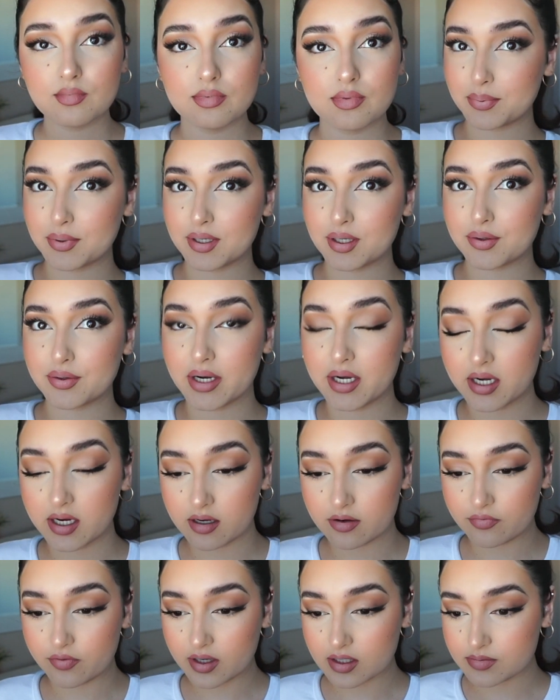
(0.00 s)
Pretty gradient
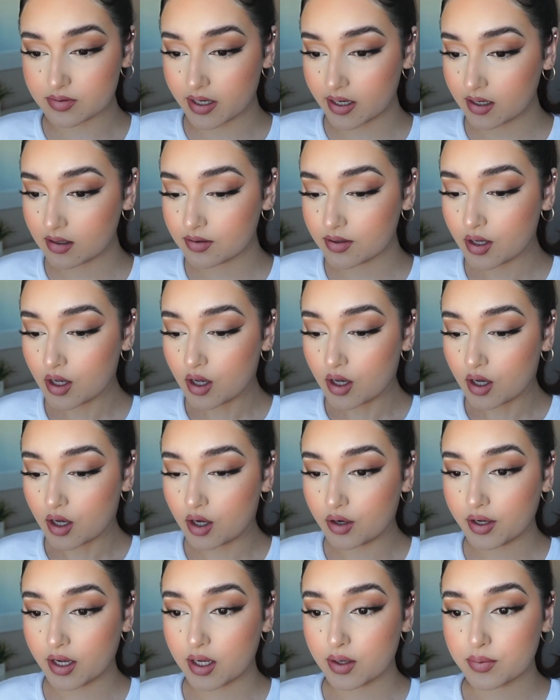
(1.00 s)
effect, right?
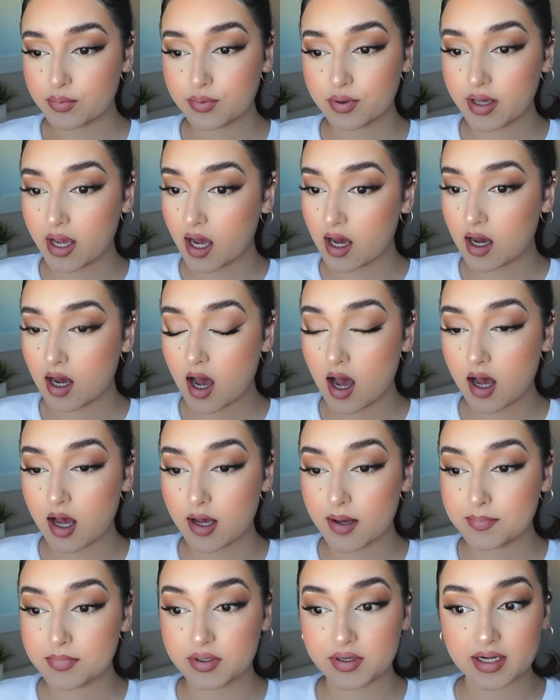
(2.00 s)
Okay, well
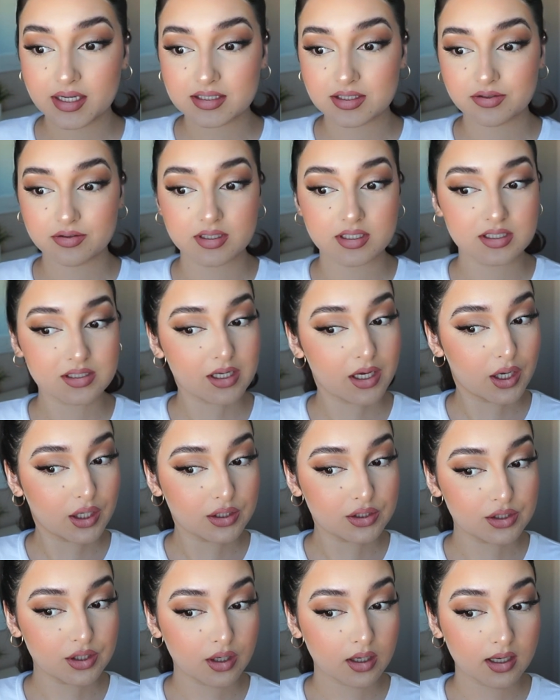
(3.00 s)
yeah, you guys, so this
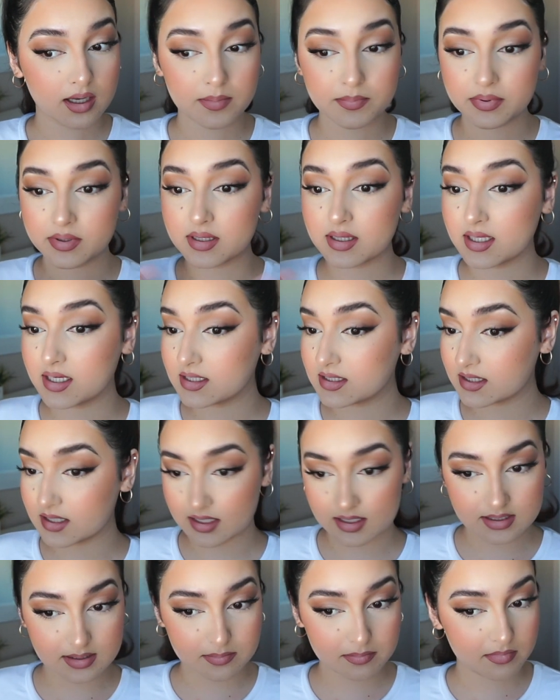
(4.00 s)
completes
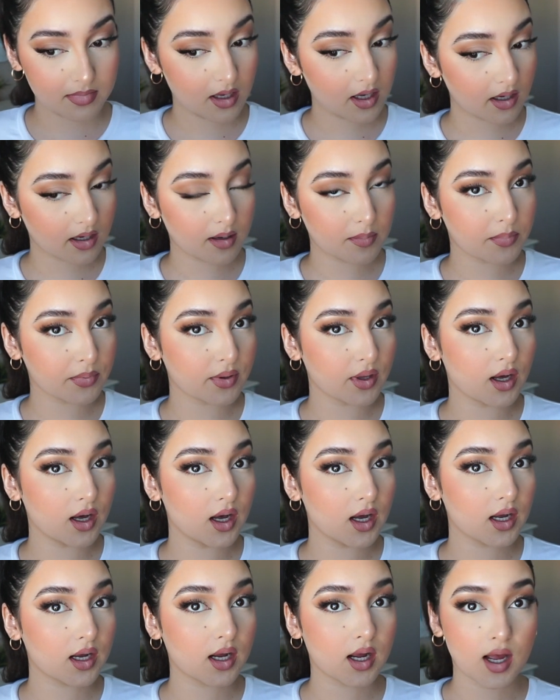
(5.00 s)
this makeup
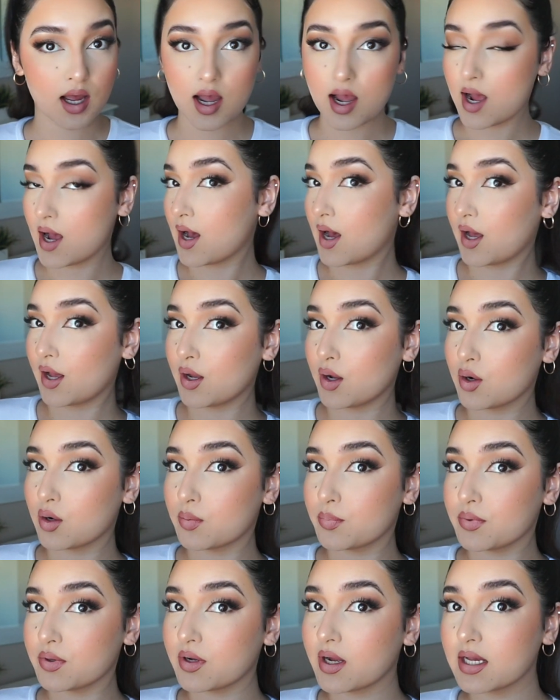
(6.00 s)
look. I
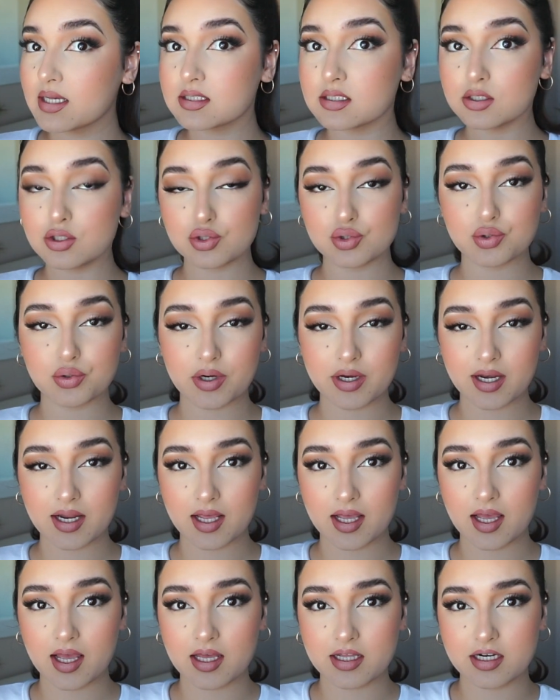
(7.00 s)
hope you guys enjoyed
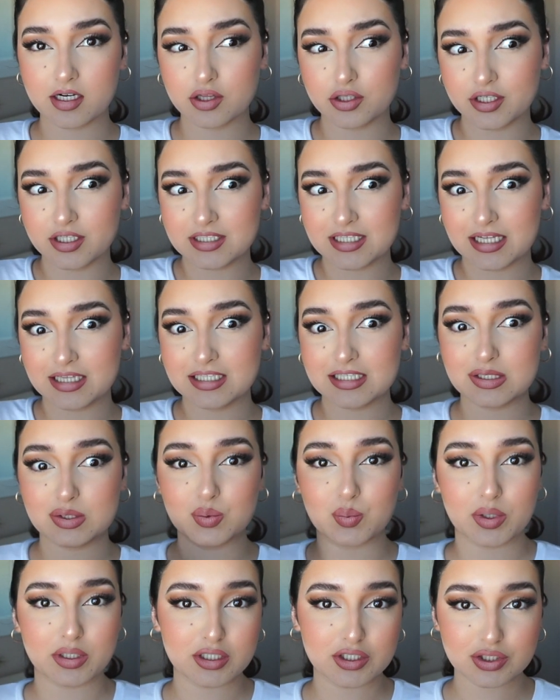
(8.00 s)
it and learned at least
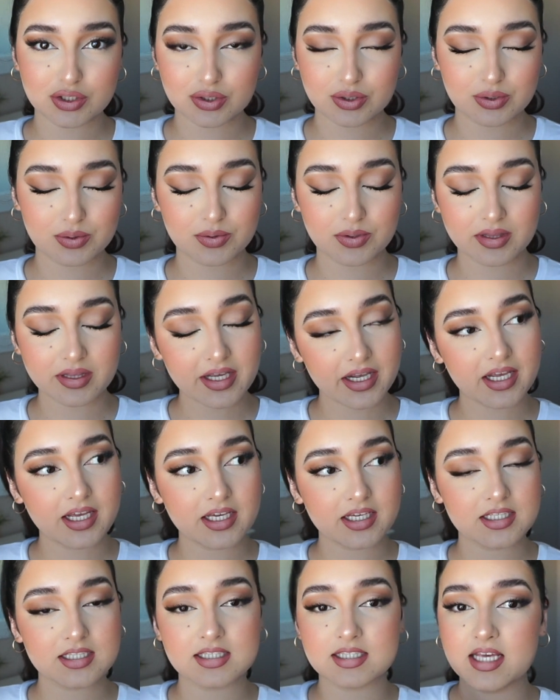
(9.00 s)
1 or 2 new
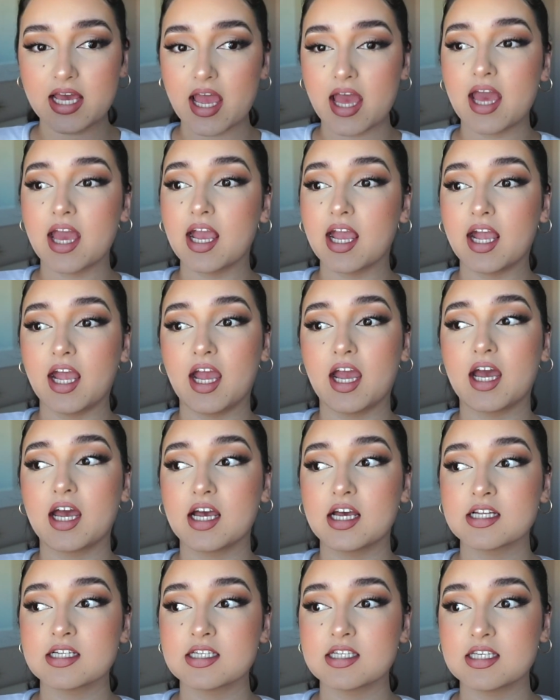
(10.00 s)
things.
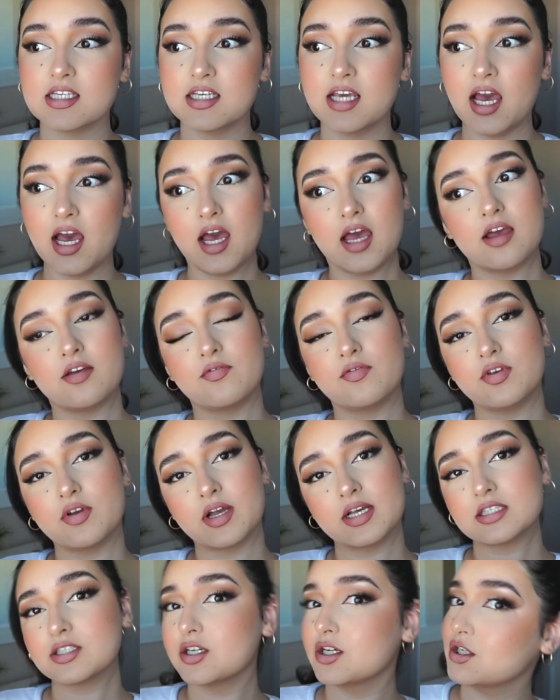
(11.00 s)
And yeah, if you
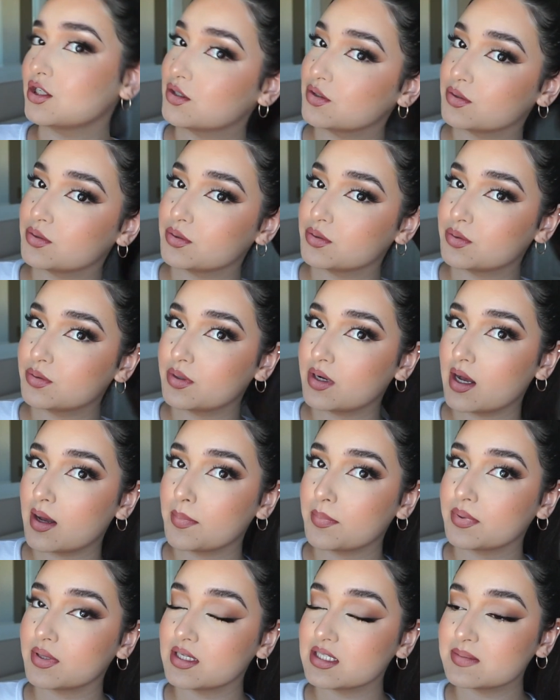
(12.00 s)
guys are new,
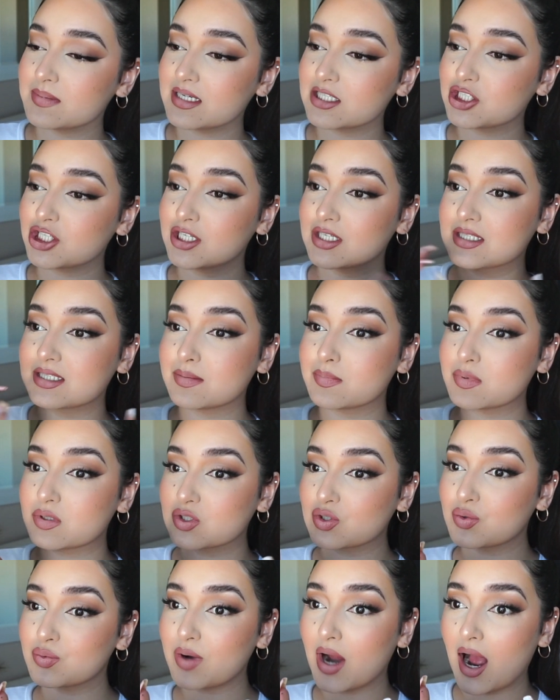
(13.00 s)
please make sure to
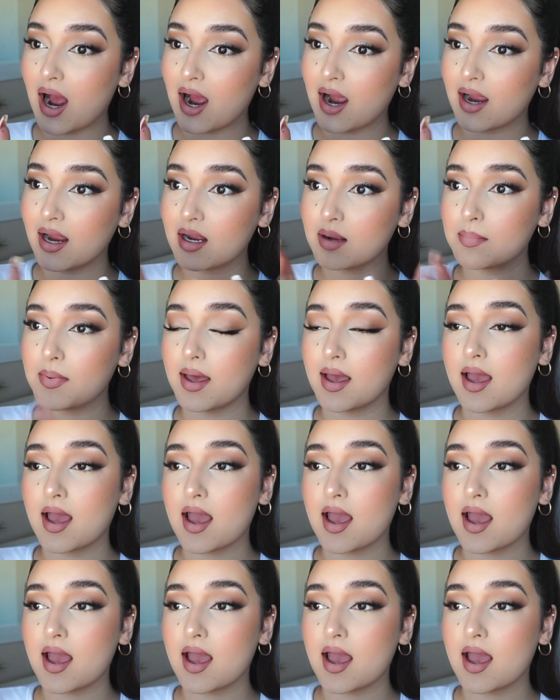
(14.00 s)
subscribe,